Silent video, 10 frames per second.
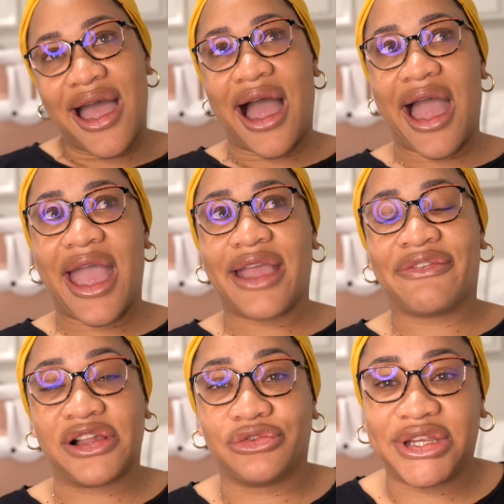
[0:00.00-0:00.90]
I
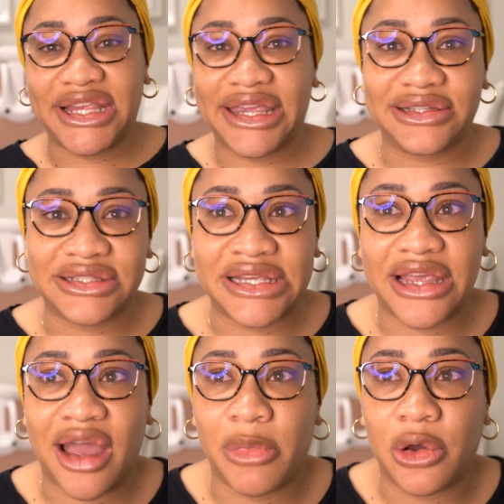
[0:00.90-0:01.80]
felt really
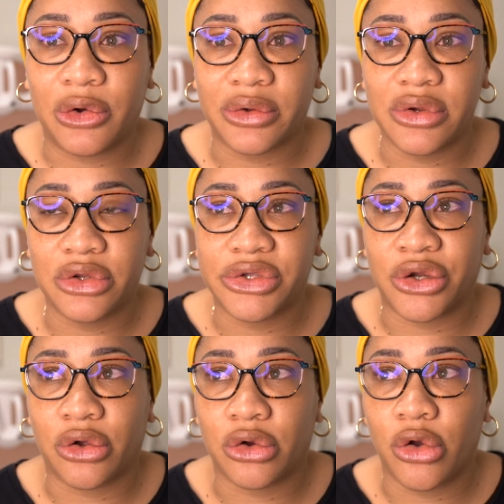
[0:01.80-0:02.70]
guilty about, you
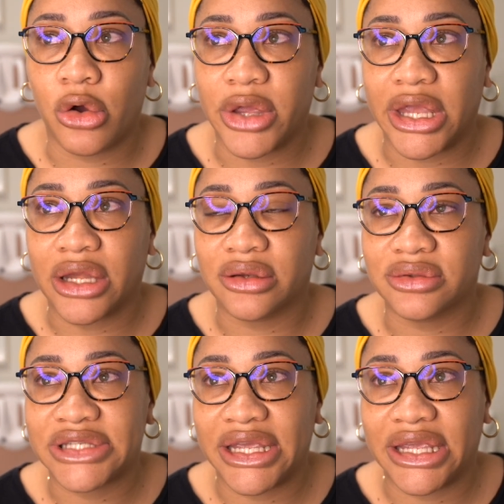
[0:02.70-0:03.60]
know,
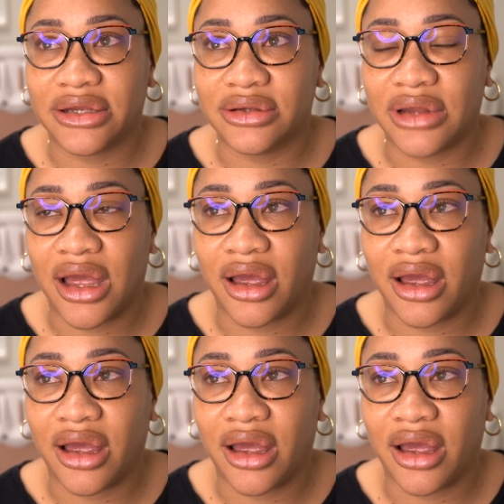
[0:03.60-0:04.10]
taking